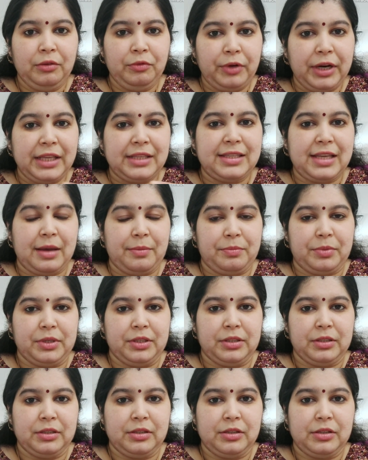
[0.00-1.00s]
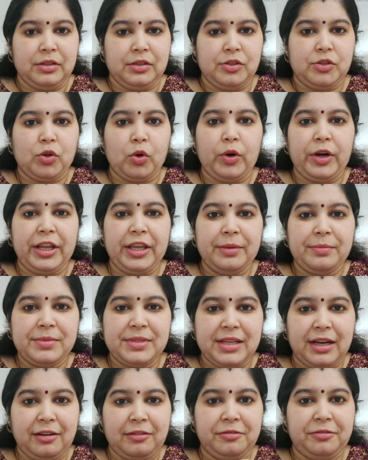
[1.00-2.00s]
For example, sodium
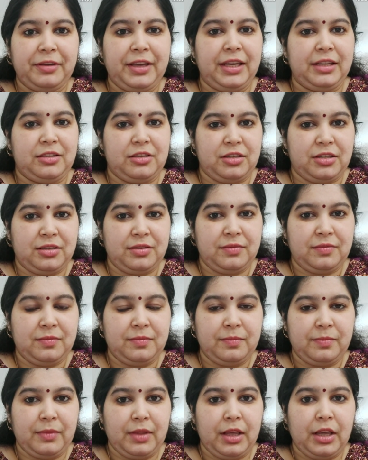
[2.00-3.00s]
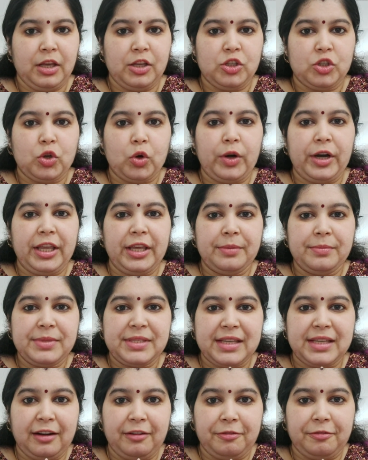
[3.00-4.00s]
sulfate, sodium
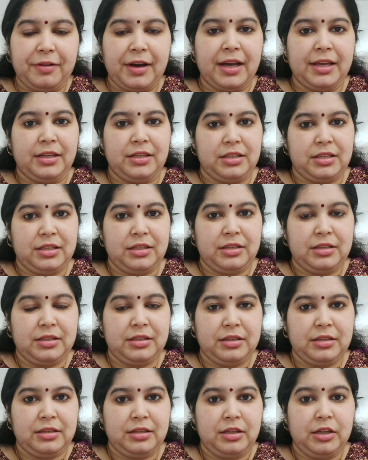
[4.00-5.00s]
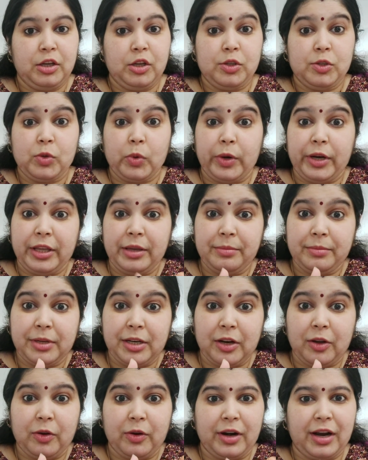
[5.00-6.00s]
sulfite, sodium
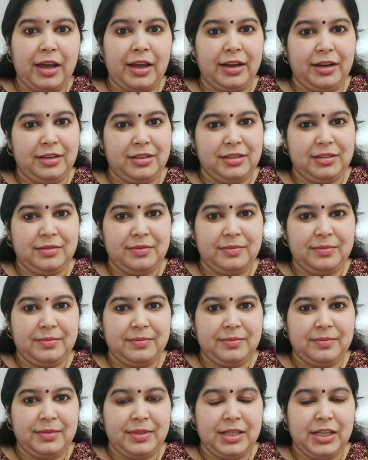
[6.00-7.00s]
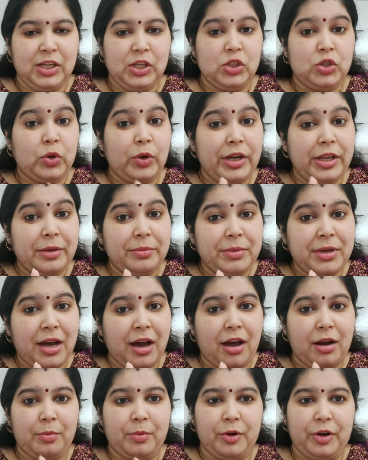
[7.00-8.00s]
chloride, sodium
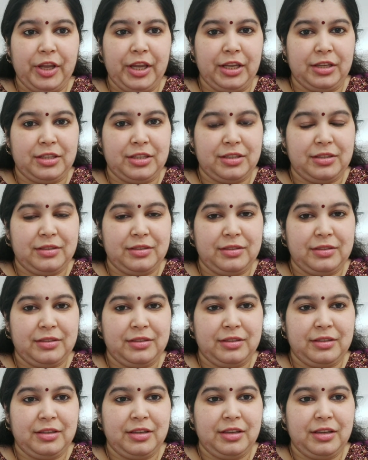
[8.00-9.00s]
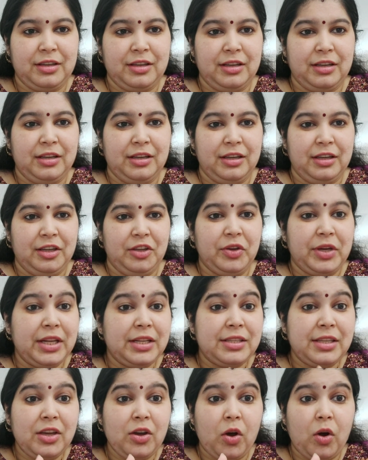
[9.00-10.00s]
carbonate. You
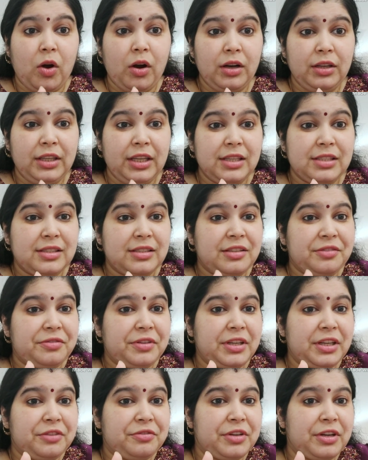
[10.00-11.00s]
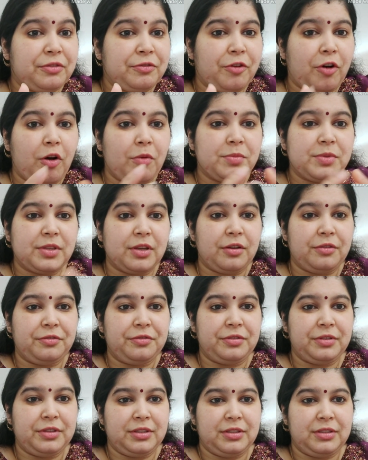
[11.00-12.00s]
can see all these different different forms
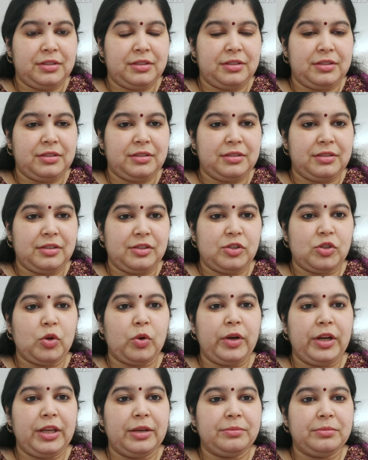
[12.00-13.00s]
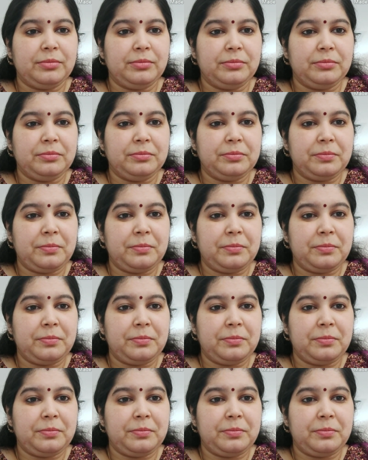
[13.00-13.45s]
of sodium